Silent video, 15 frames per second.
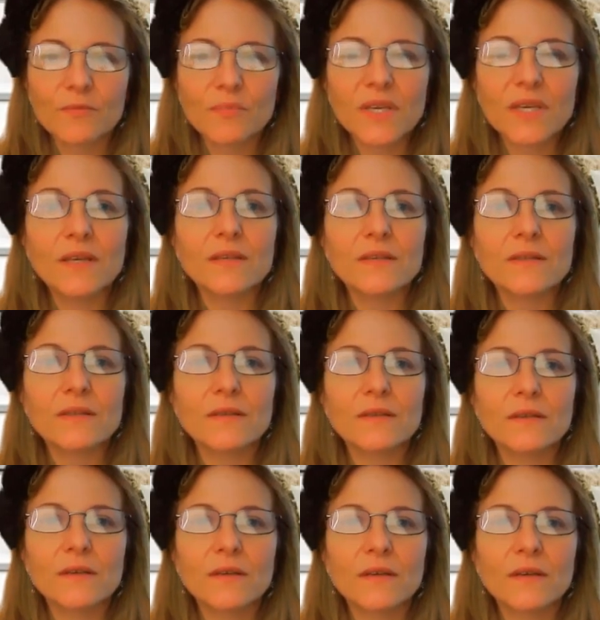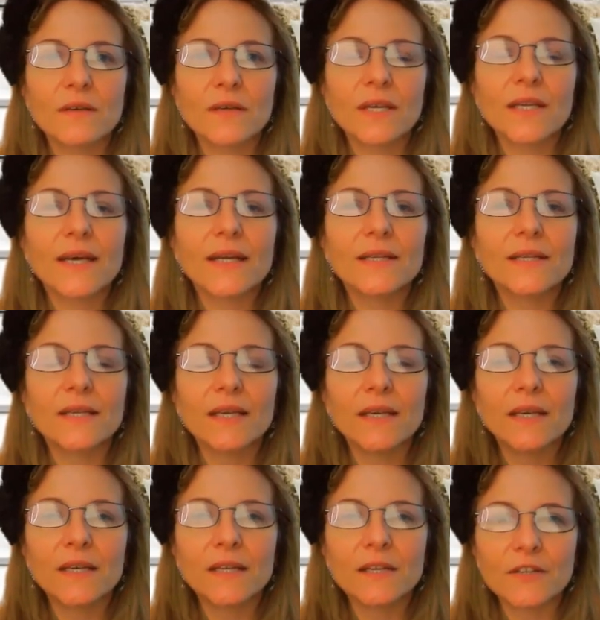peace. Connect
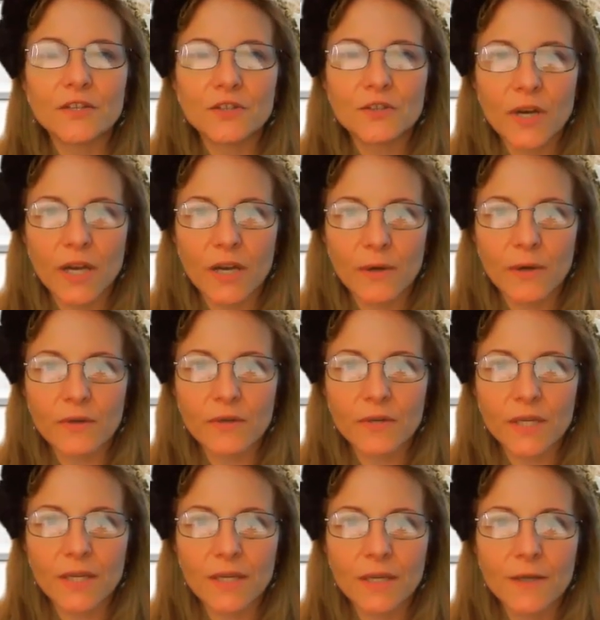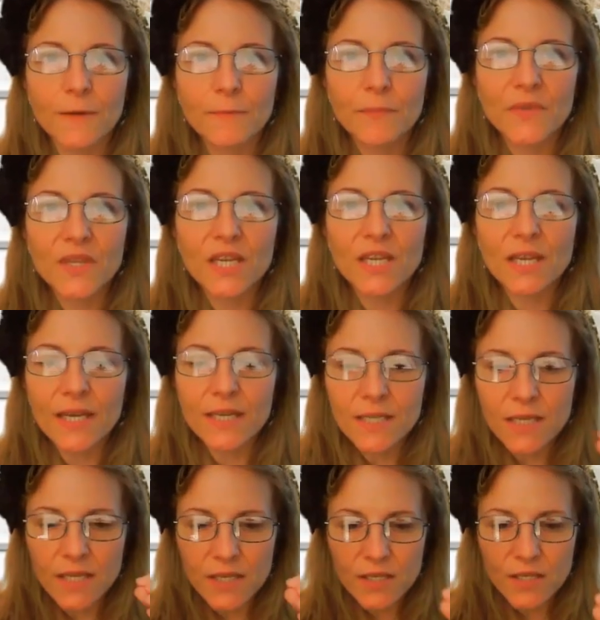into tranquility.
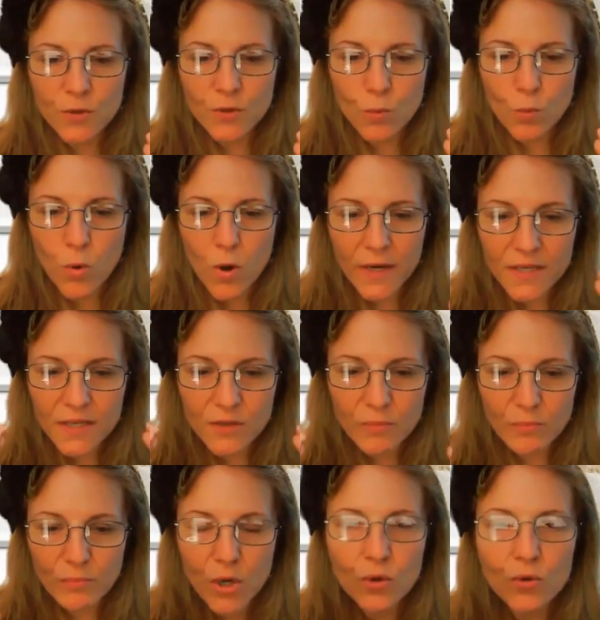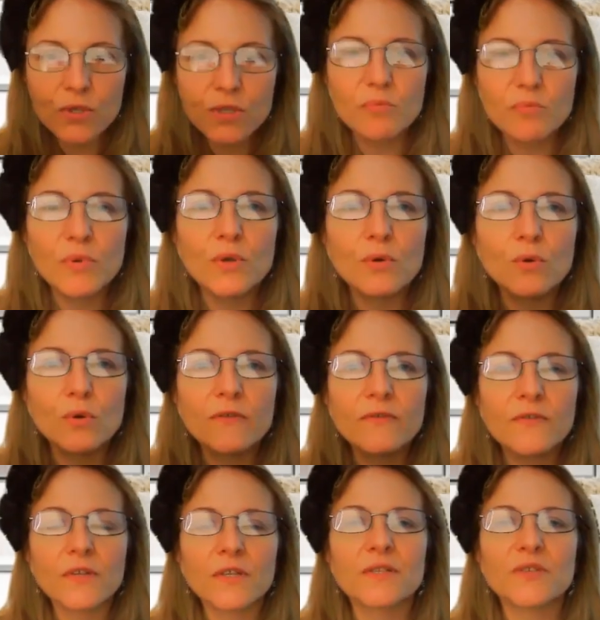Connecting into what is the most
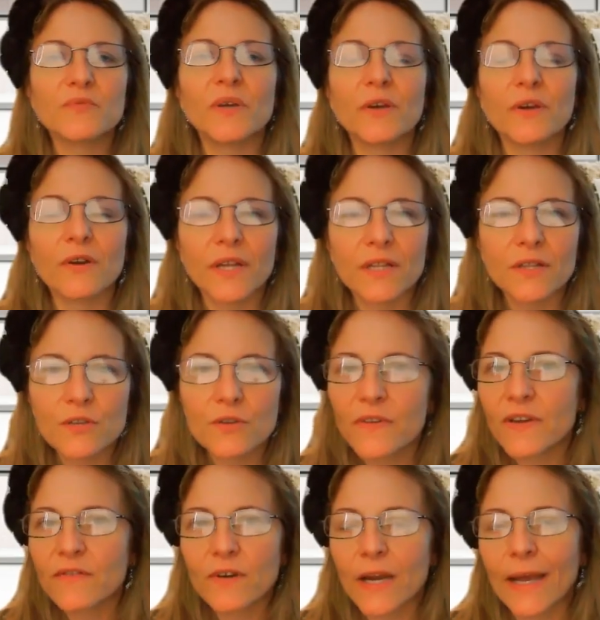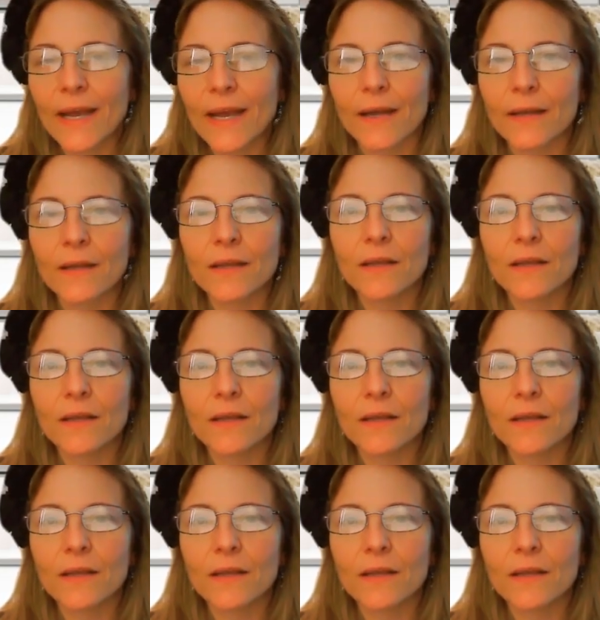beautiful experience you've ever had.